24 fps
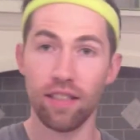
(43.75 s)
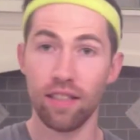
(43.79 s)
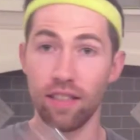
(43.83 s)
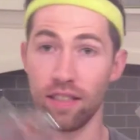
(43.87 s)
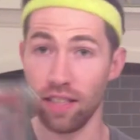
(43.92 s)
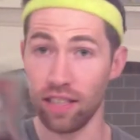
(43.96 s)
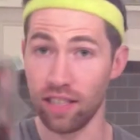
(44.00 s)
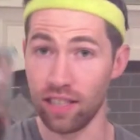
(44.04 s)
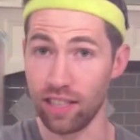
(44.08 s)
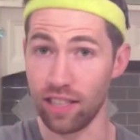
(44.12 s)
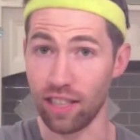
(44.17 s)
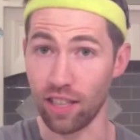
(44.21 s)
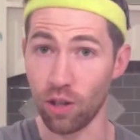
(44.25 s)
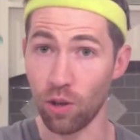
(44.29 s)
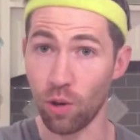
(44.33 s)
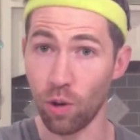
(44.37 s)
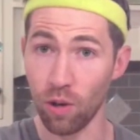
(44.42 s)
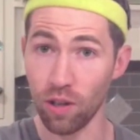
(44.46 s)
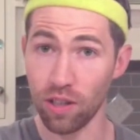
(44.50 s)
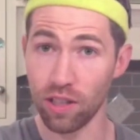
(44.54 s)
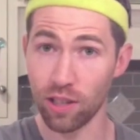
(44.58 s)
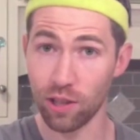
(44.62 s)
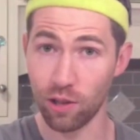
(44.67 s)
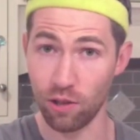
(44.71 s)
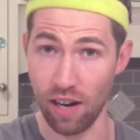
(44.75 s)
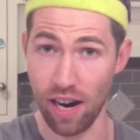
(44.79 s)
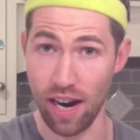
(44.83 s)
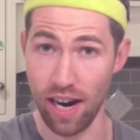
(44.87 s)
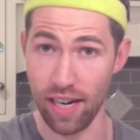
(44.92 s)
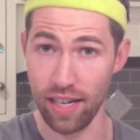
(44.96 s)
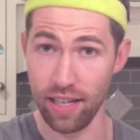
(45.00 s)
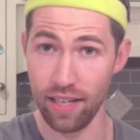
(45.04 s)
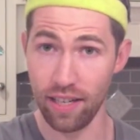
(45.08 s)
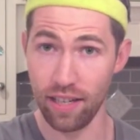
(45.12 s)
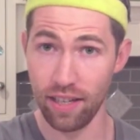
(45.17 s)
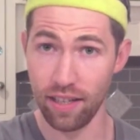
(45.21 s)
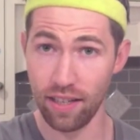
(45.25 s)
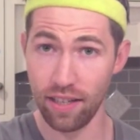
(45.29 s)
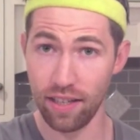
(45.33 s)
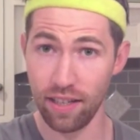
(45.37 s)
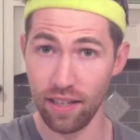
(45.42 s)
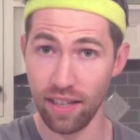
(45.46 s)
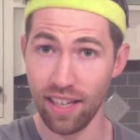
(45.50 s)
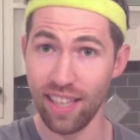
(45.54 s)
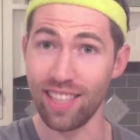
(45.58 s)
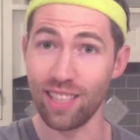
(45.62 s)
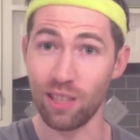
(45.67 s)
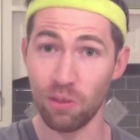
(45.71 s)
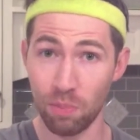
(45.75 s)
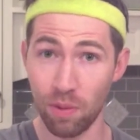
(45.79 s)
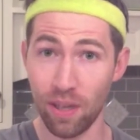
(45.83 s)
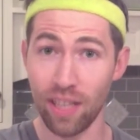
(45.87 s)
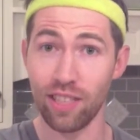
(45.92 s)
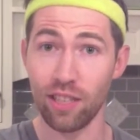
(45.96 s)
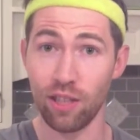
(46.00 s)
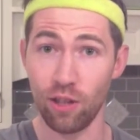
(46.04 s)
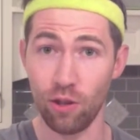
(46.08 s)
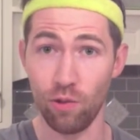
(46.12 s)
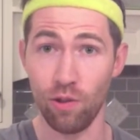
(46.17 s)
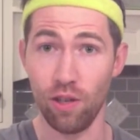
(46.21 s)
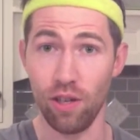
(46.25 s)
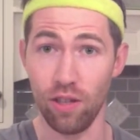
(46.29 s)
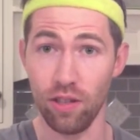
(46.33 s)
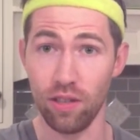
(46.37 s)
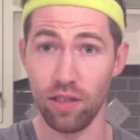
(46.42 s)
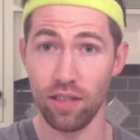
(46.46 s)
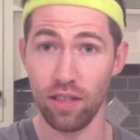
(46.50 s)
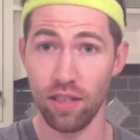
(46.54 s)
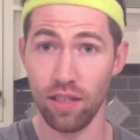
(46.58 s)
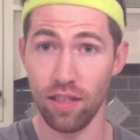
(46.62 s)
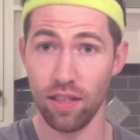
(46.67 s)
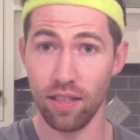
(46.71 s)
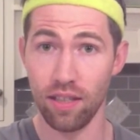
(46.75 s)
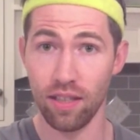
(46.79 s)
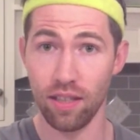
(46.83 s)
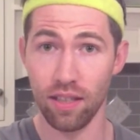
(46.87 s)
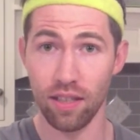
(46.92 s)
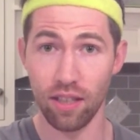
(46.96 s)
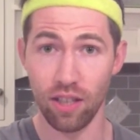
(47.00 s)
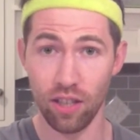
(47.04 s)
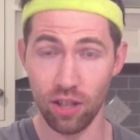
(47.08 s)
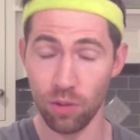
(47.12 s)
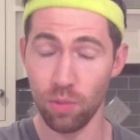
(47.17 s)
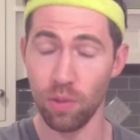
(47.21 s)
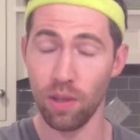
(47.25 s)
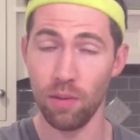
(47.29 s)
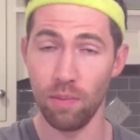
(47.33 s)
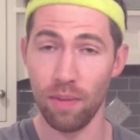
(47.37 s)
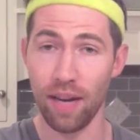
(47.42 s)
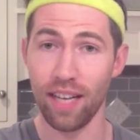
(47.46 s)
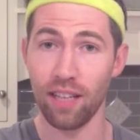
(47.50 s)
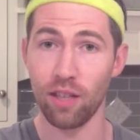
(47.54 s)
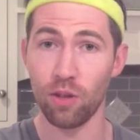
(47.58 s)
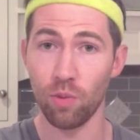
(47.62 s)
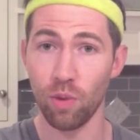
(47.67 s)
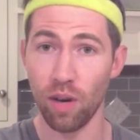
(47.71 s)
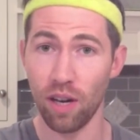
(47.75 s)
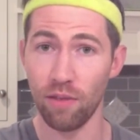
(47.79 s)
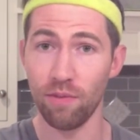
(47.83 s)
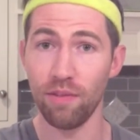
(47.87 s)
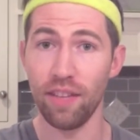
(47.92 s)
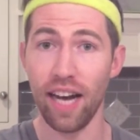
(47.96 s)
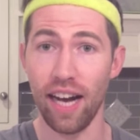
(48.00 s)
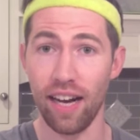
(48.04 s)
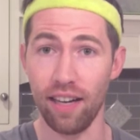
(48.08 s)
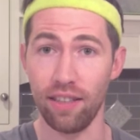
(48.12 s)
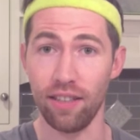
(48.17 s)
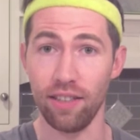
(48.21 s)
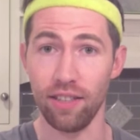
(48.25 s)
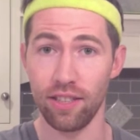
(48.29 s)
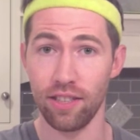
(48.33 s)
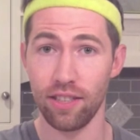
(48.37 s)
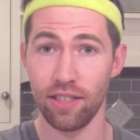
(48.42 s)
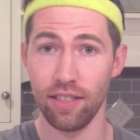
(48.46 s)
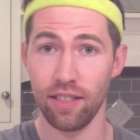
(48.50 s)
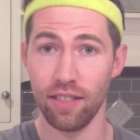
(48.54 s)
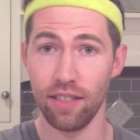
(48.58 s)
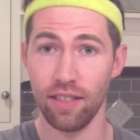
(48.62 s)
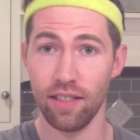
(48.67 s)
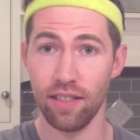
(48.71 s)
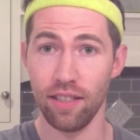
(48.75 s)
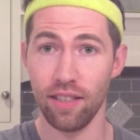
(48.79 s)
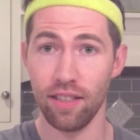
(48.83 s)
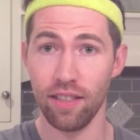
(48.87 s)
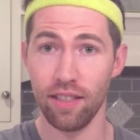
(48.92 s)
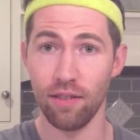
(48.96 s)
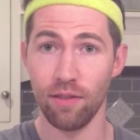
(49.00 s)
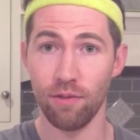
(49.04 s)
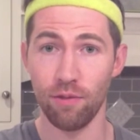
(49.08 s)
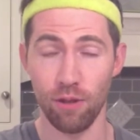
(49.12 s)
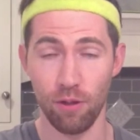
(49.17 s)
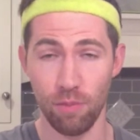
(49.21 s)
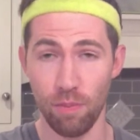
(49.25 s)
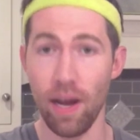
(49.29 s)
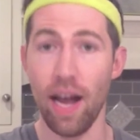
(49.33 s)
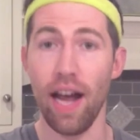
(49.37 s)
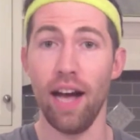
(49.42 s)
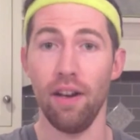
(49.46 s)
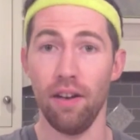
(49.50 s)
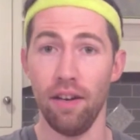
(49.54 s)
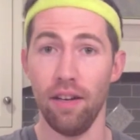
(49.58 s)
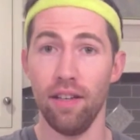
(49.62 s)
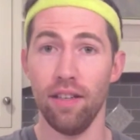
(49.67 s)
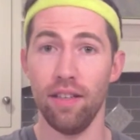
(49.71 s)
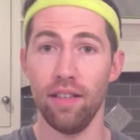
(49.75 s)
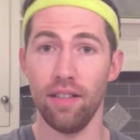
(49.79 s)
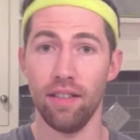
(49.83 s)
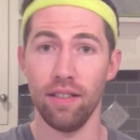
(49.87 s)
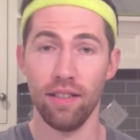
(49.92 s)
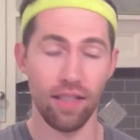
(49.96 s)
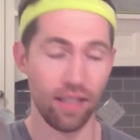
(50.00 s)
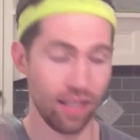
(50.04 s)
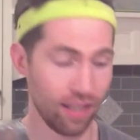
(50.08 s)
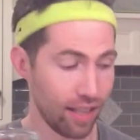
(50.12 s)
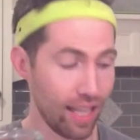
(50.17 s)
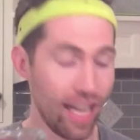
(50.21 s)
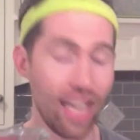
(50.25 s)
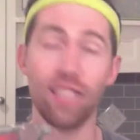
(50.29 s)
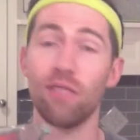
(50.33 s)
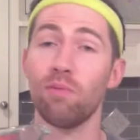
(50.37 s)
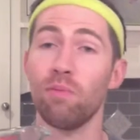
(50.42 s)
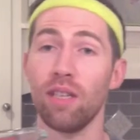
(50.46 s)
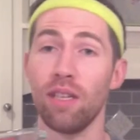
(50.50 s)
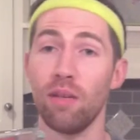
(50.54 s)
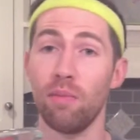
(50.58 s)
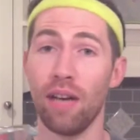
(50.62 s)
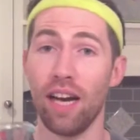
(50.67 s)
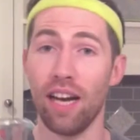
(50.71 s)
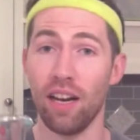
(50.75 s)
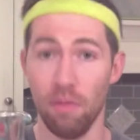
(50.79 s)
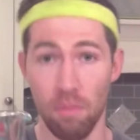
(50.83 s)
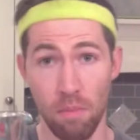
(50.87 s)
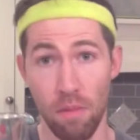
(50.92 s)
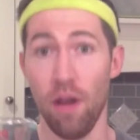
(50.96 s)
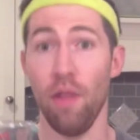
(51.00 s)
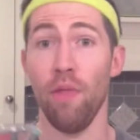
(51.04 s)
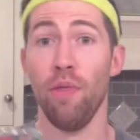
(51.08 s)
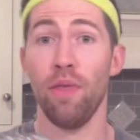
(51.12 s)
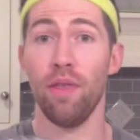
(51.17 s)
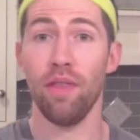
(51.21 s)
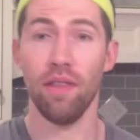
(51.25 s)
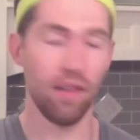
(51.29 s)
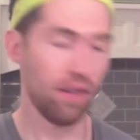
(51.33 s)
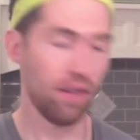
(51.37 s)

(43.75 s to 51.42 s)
This is a coarse grind espresso roast. Cost me about $12 for a pound. Lasts me about a month.